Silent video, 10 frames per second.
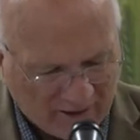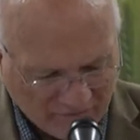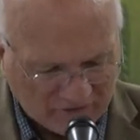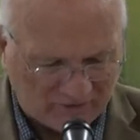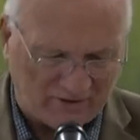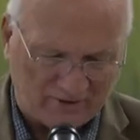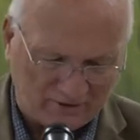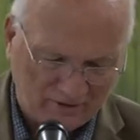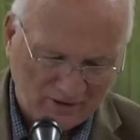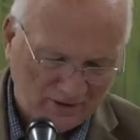everything.
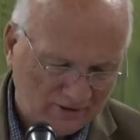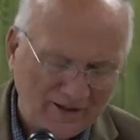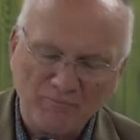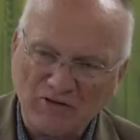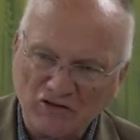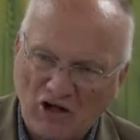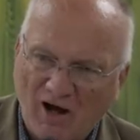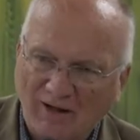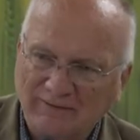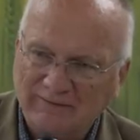They've been
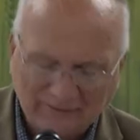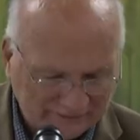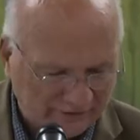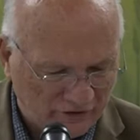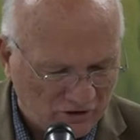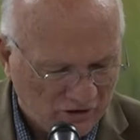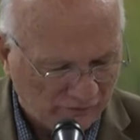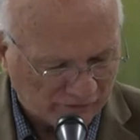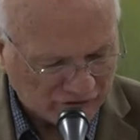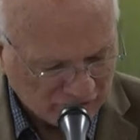taught since they
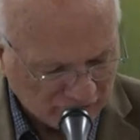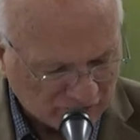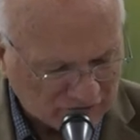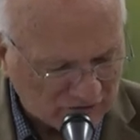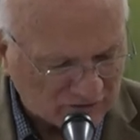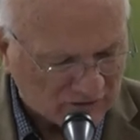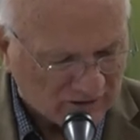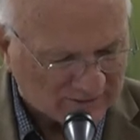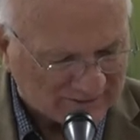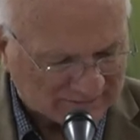were kids
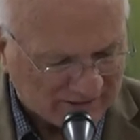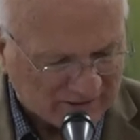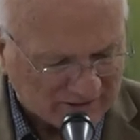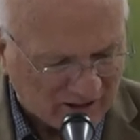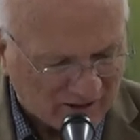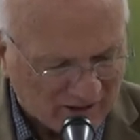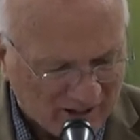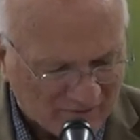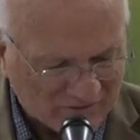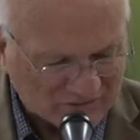that the synagogue
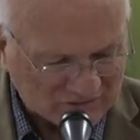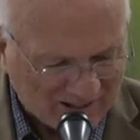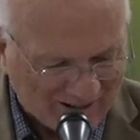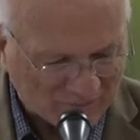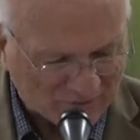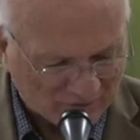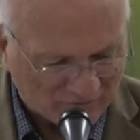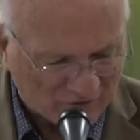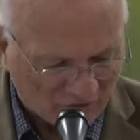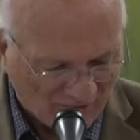every Sabbath of
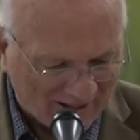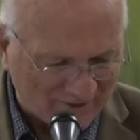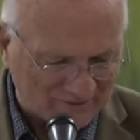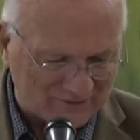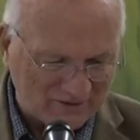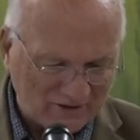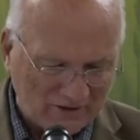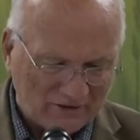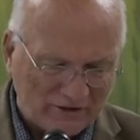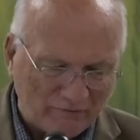their lives.
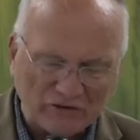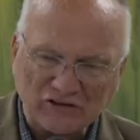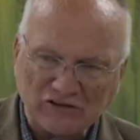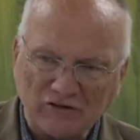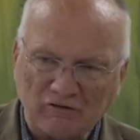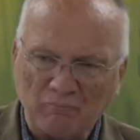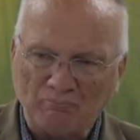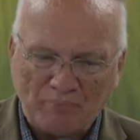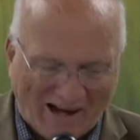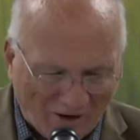They were still
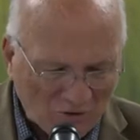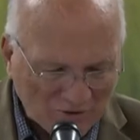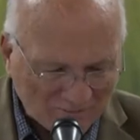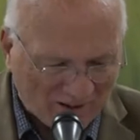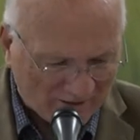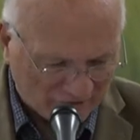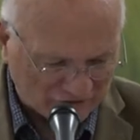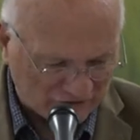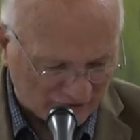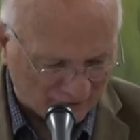bound by the
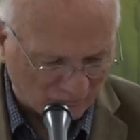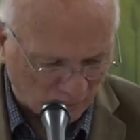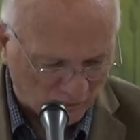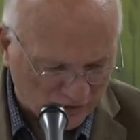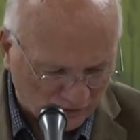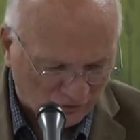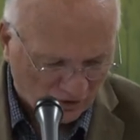ceremonial